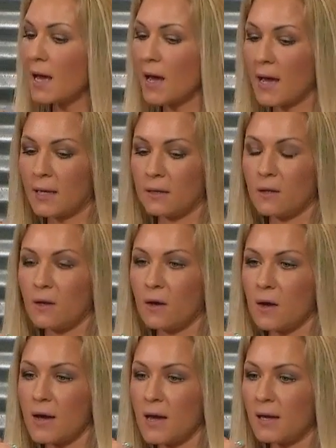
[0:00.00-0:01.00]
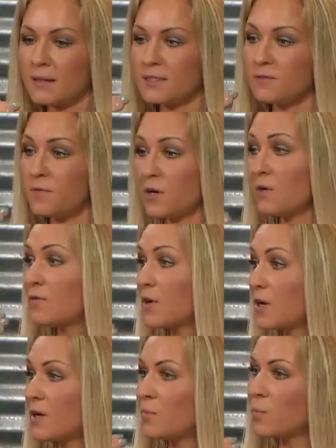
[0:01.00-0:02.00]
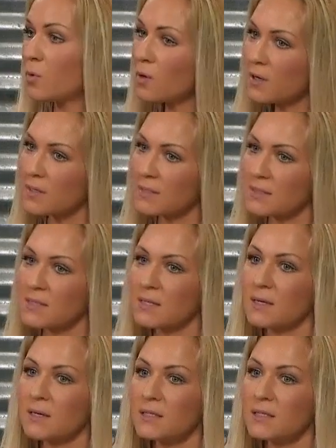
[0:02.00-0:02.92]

And it's very, very important